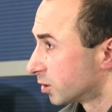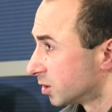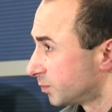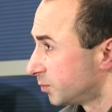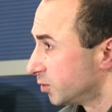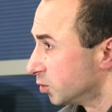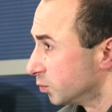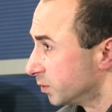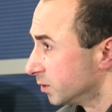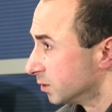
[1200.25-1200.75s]

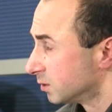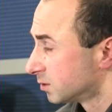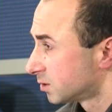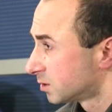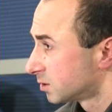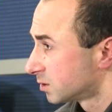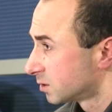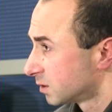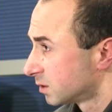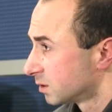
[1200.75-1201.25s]
Turkish
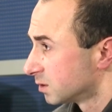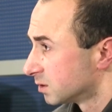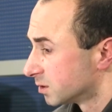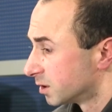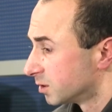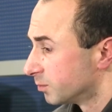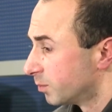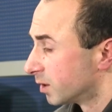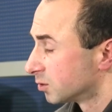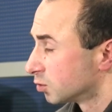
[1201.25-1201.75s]
pupils
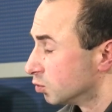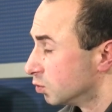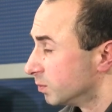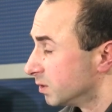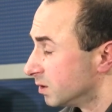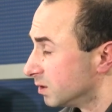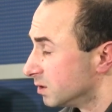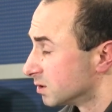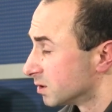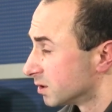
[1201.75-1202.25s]
that
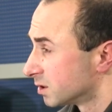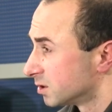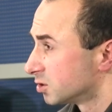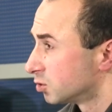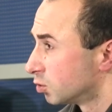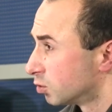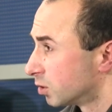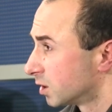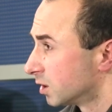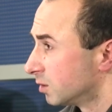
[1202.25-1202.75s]
Batumi is a
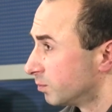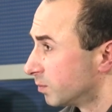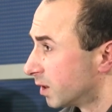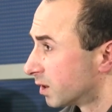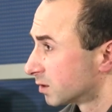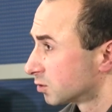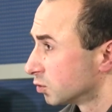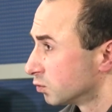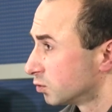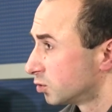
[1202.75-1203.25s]
historical
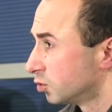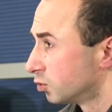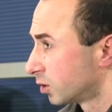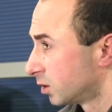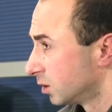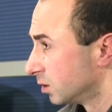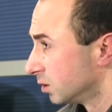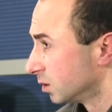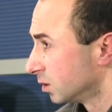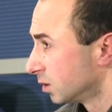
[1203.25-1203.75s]
part of
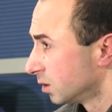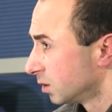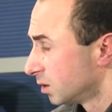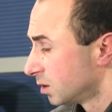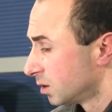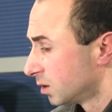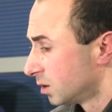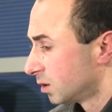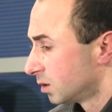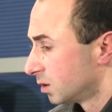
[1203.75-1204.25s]
Turkey,
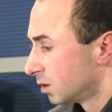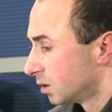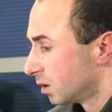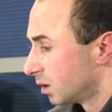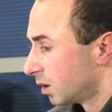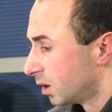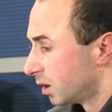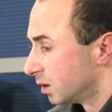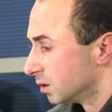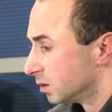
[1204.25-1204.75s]

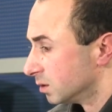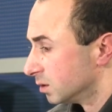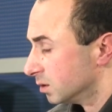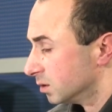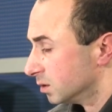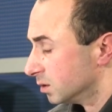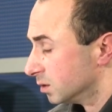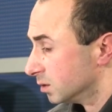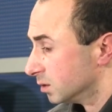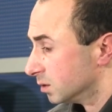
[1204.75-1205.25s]

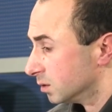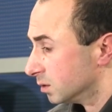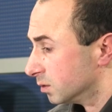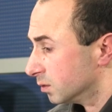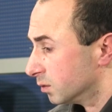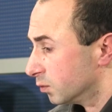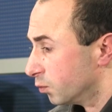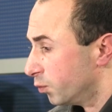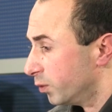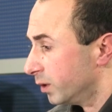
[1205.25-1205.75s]
and
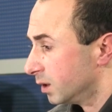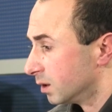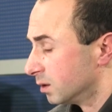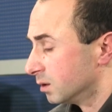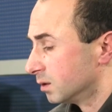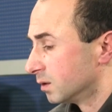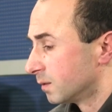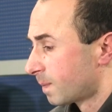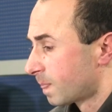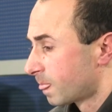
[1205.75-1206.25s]

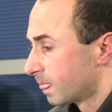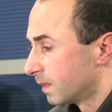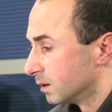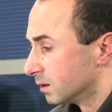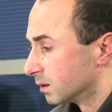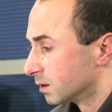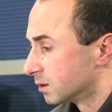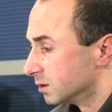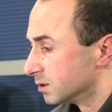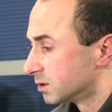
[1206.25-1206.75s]
we
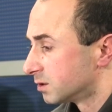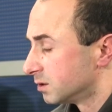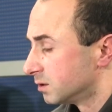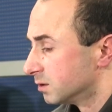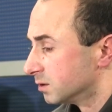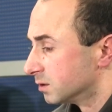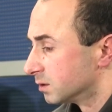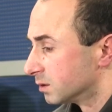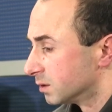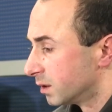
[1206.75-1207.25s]

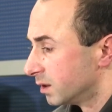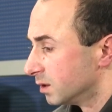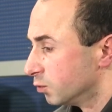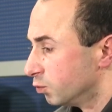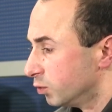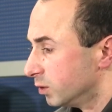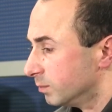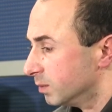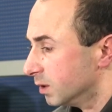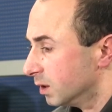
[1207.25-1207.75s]
consider
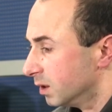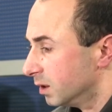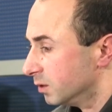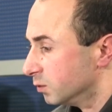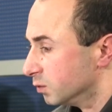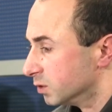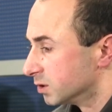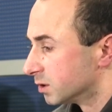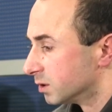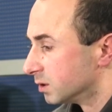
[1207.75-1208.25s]
and we
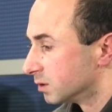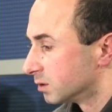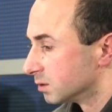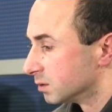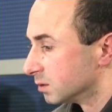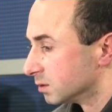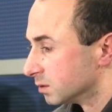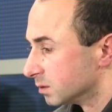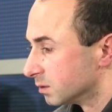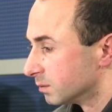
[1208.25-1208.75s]
believe
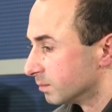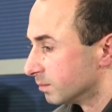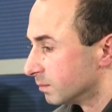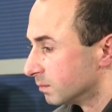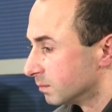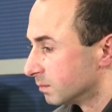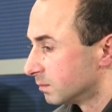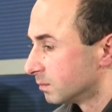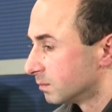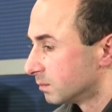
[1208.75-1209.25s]
that,
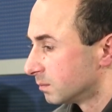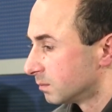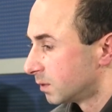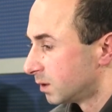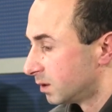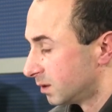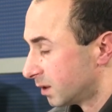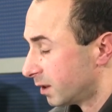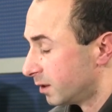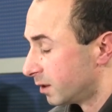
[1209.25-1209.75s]

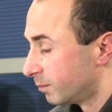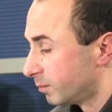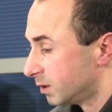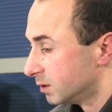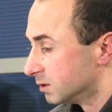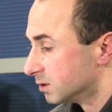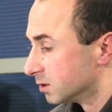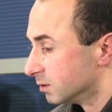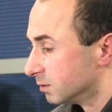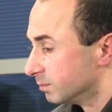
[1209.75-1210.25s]
and I
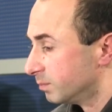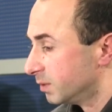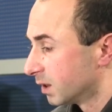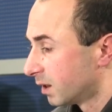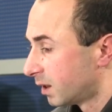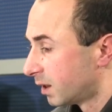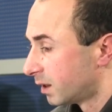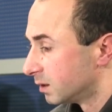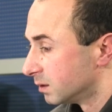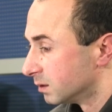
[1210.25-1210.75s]
repeat that,
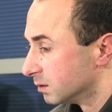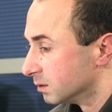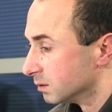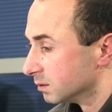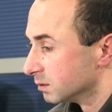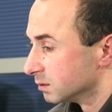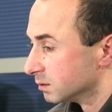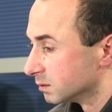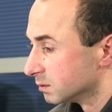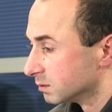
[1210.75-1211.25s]
behind
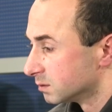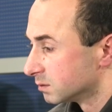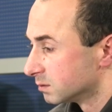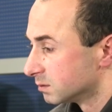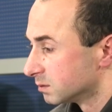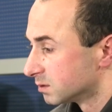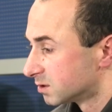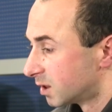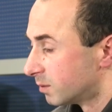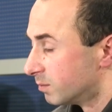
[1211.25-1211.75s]

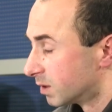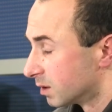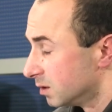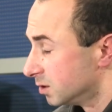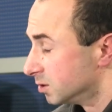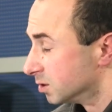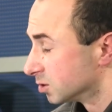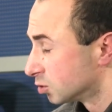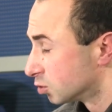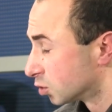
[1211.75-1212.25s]
some
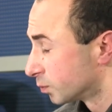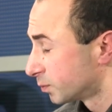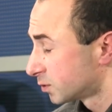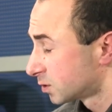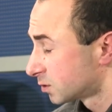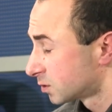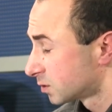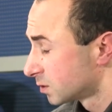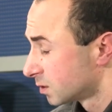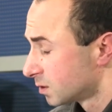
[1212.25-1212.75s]
religious
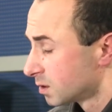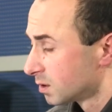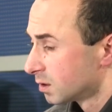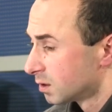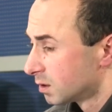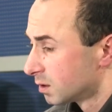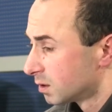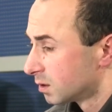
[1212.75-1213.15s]
groups